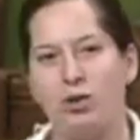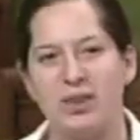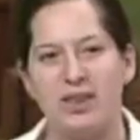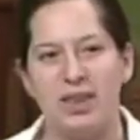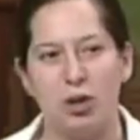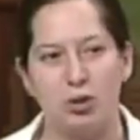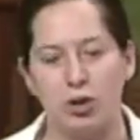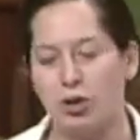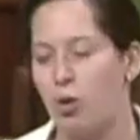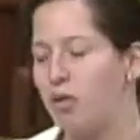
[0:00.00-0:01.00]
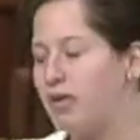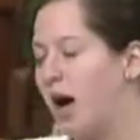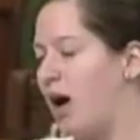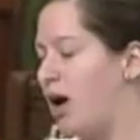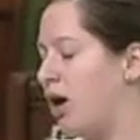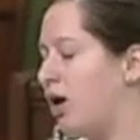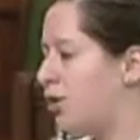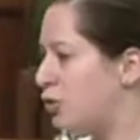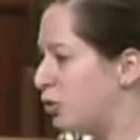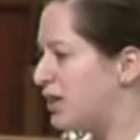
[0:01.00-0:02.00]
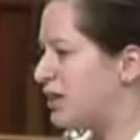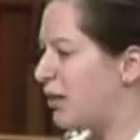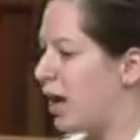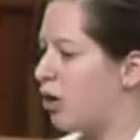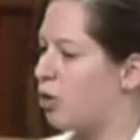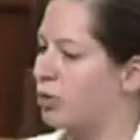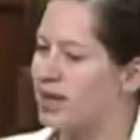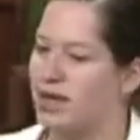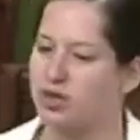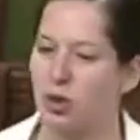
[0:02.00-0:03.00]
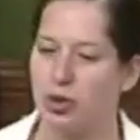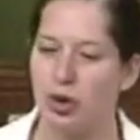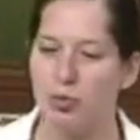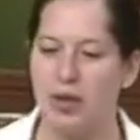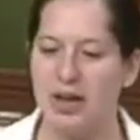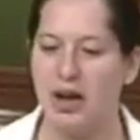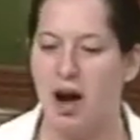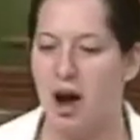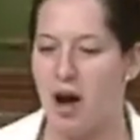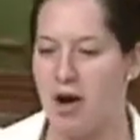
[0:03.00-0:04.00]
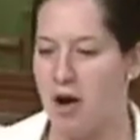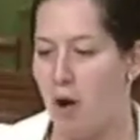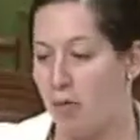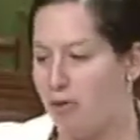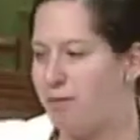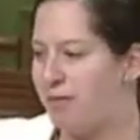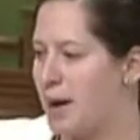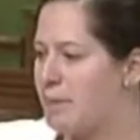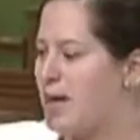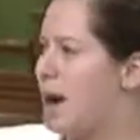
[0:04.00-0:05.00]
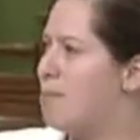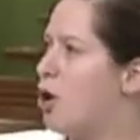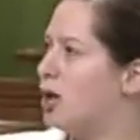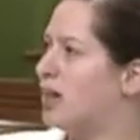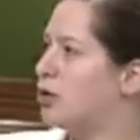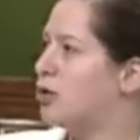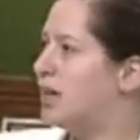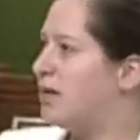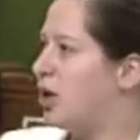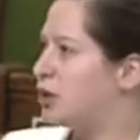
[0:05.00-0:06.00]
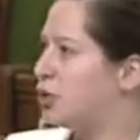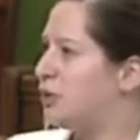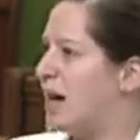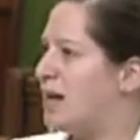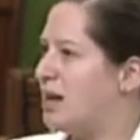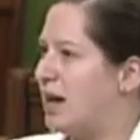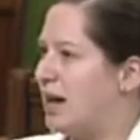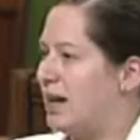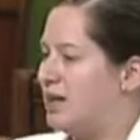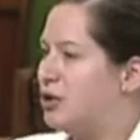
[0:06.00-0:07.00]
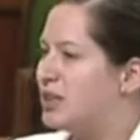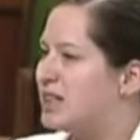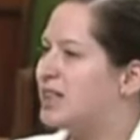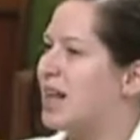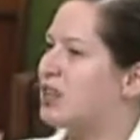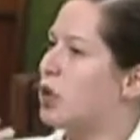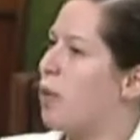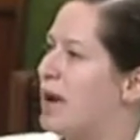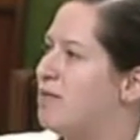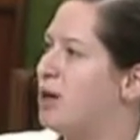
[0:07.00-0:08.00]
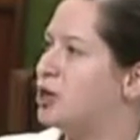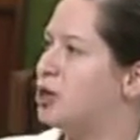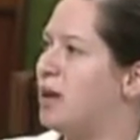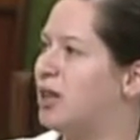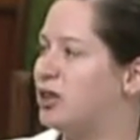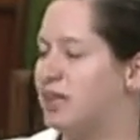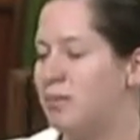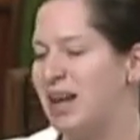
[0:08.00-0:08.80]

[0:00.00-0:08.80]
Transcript: terrorism purposes. One has to understand that we have two contexts here. Yes, we want to shut the door to any